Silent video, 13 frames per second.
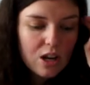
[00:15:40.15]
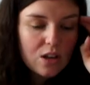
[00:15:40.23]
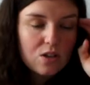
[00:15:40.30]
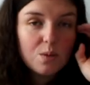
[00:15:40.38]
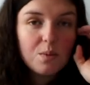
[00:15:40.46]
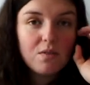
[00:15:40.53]

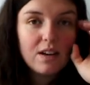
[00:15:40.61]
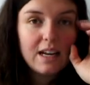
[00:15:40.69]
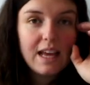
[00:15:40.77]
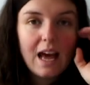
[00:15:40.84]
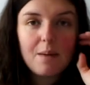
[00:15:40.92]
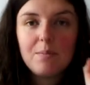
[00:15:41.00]
So we're
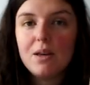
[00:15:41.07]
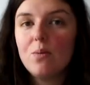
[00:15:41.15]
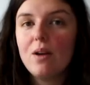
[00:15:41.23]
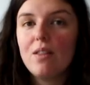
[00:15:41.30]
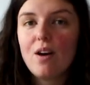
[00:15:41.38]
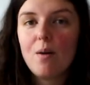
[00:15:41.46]
really happy
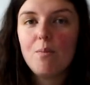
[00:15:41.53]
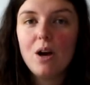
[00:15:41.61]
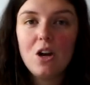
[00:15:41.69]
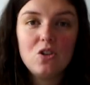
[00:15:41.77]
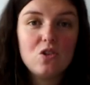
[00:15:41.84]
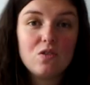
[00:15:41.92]
with our
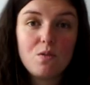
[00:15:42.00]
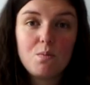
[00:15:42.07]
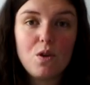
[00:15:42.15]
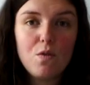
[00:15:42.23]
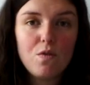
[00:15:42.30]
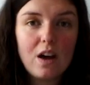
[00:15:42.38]
purchase from
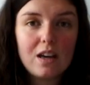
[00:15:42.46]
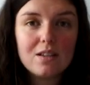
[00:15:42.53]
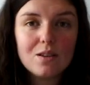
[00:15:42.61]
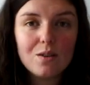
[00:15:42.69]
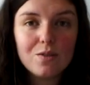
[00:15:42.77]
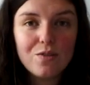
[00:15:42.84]
UFI
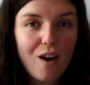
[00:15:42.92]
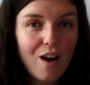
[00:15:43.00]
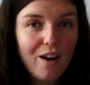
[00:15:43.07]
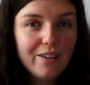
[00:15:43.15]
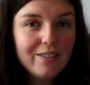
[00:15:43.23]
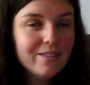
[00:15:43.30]
so
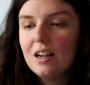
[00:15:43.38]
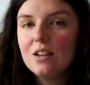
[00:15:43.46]
far.